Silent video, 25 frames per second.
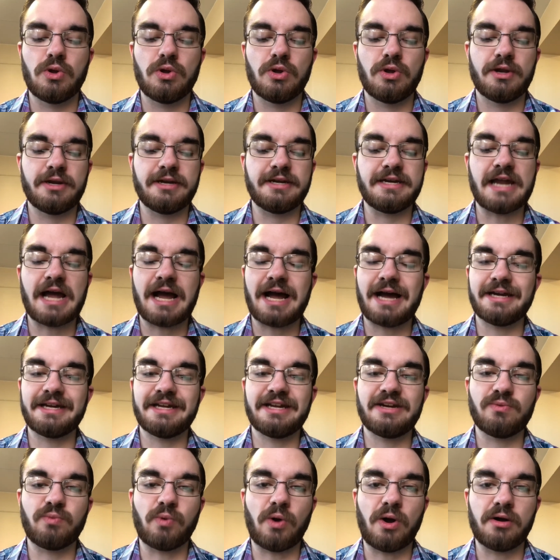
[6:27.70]

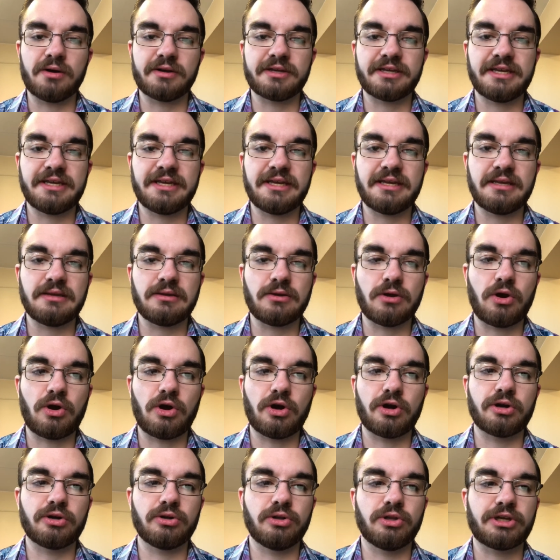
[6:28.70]
knotted, wonky,
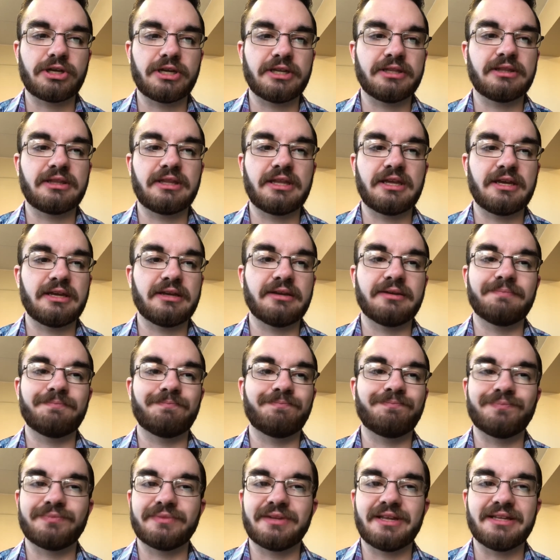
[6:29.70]
hard-looking thing.
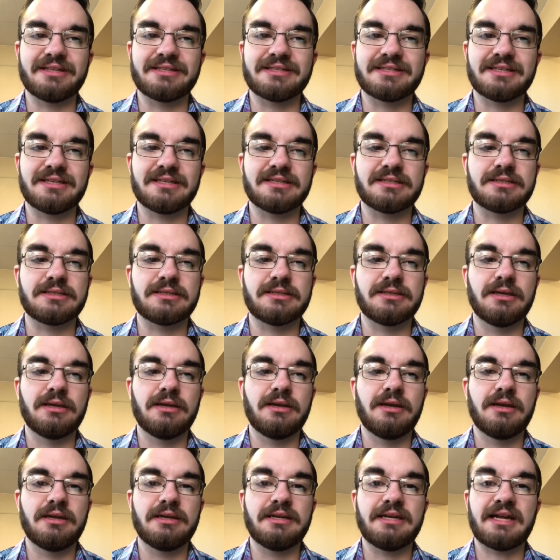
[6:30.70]
It's just
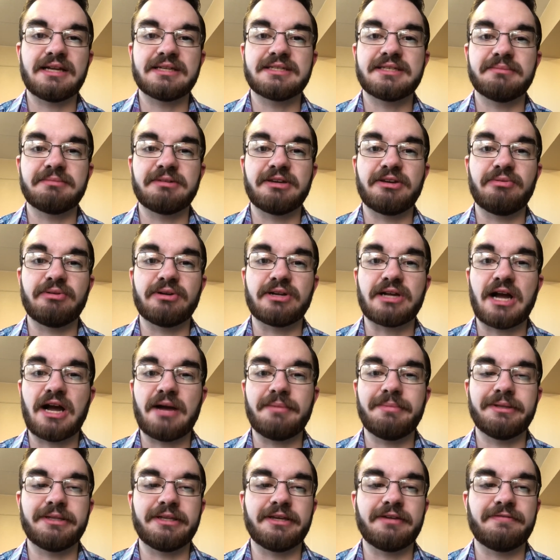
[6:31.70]
not something you would
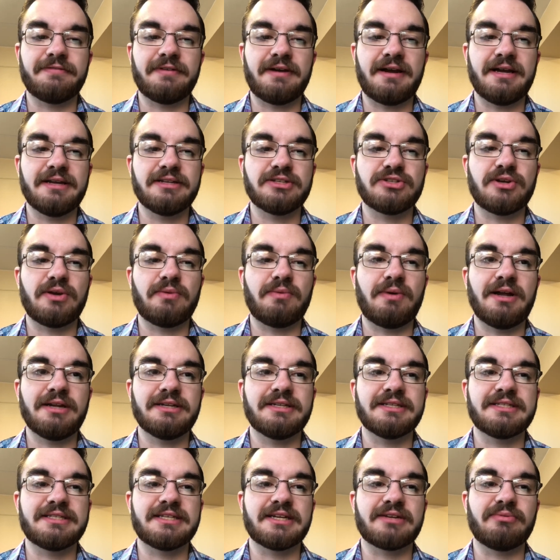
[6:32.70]
commonly find. So I wanted
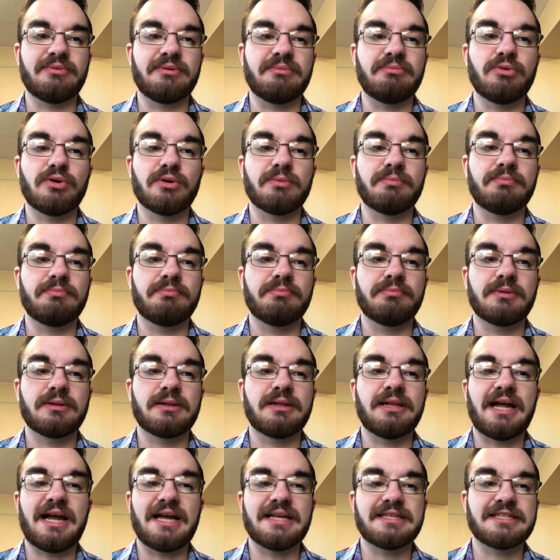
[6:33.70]
to stick with more
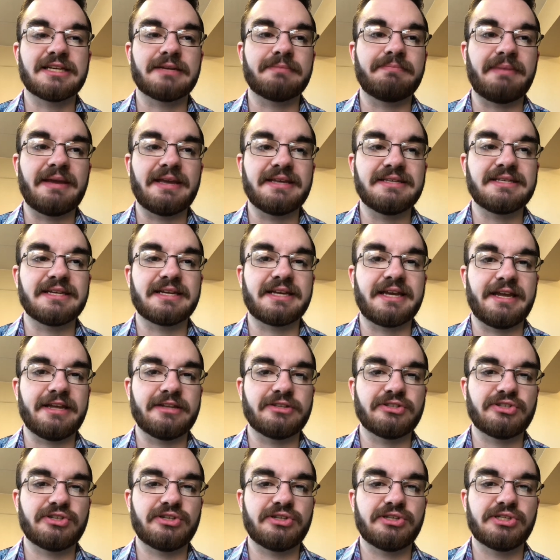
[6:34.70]
classic, basic
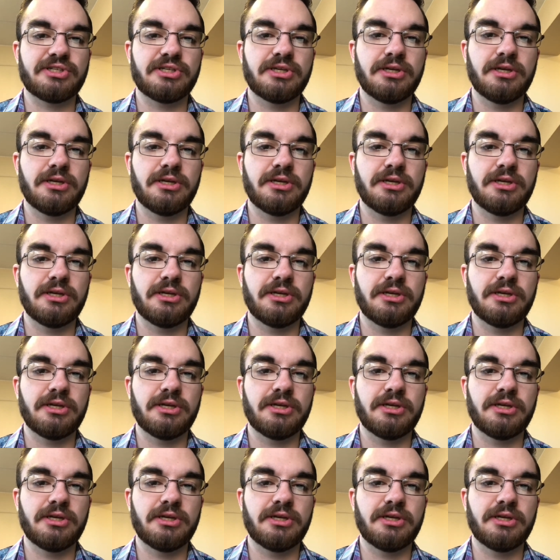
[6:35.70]
answers.